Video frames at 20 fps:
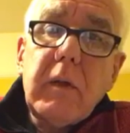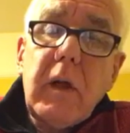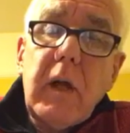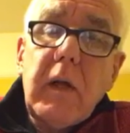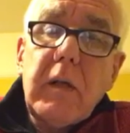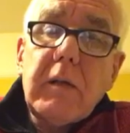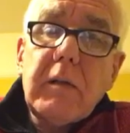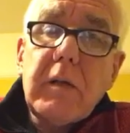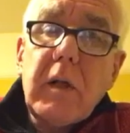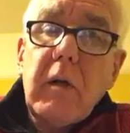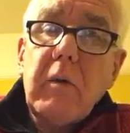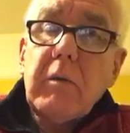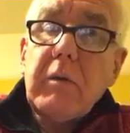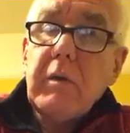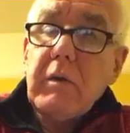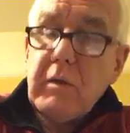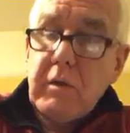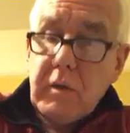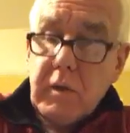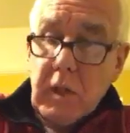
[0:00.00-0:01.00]
and
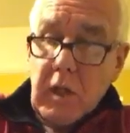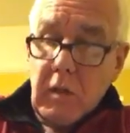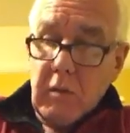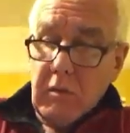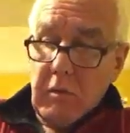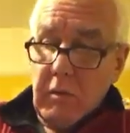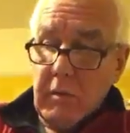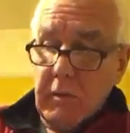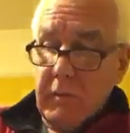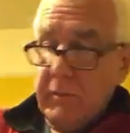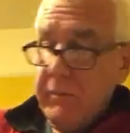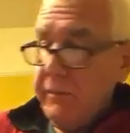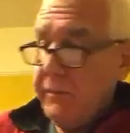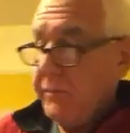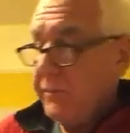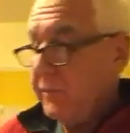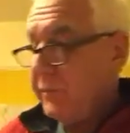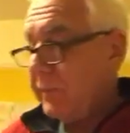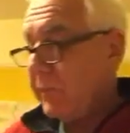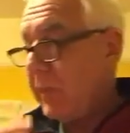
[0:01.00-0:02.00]
sold. So
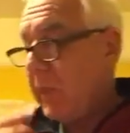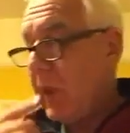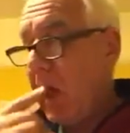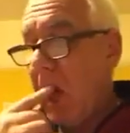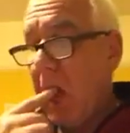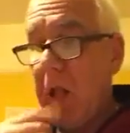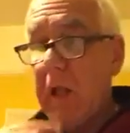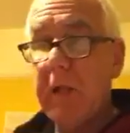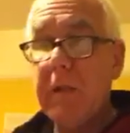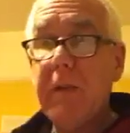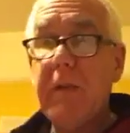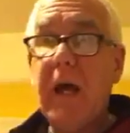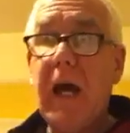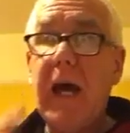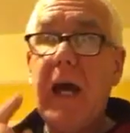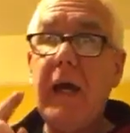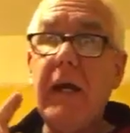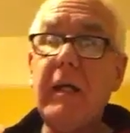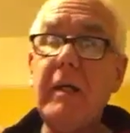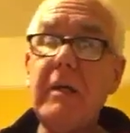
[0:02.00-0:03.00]

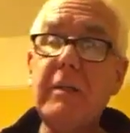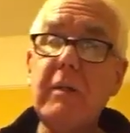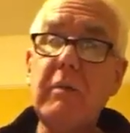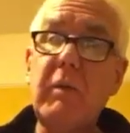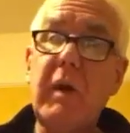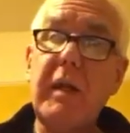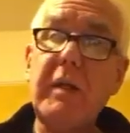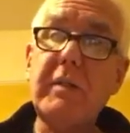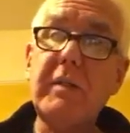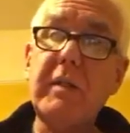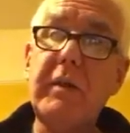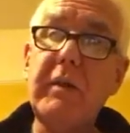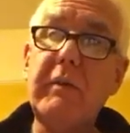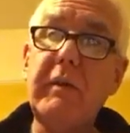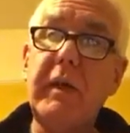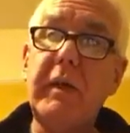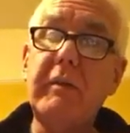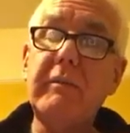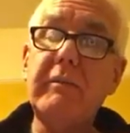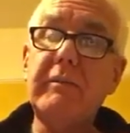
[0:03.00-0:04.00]
that is the way to do
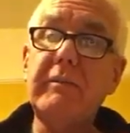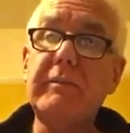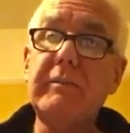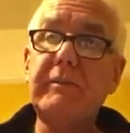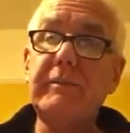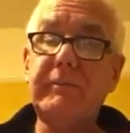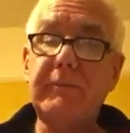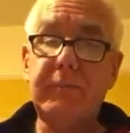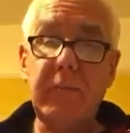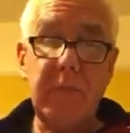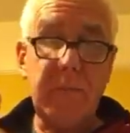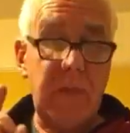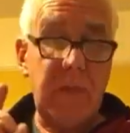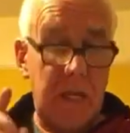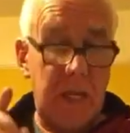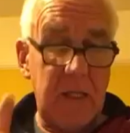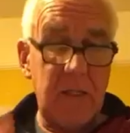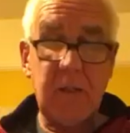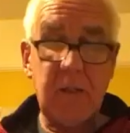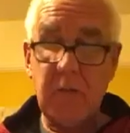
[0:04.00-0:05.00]
it.
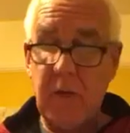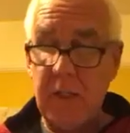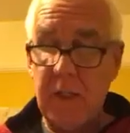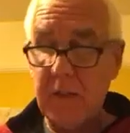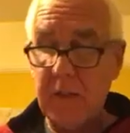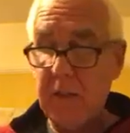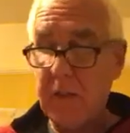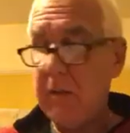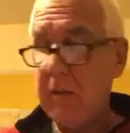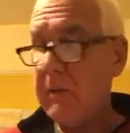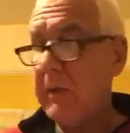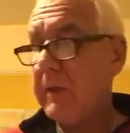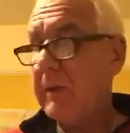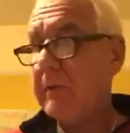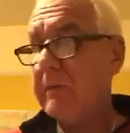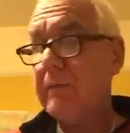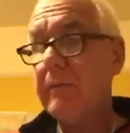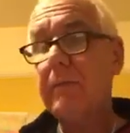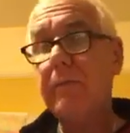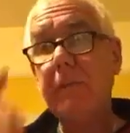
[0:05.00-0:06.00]
That is the way to do it.
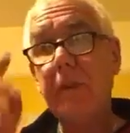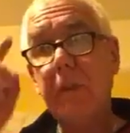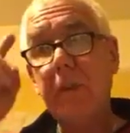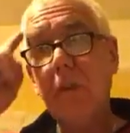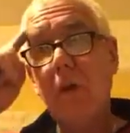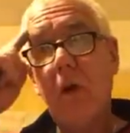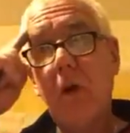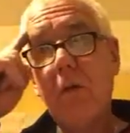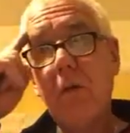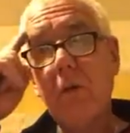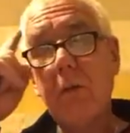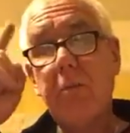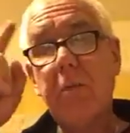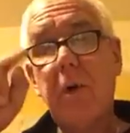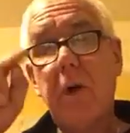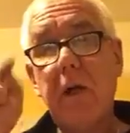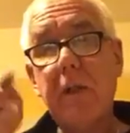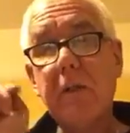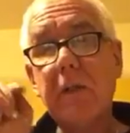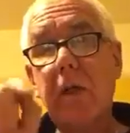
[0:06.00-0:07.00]
Decide on your
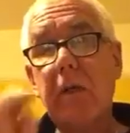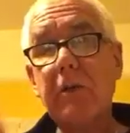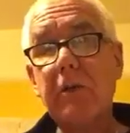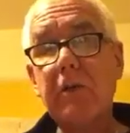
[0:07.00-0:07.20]
price, go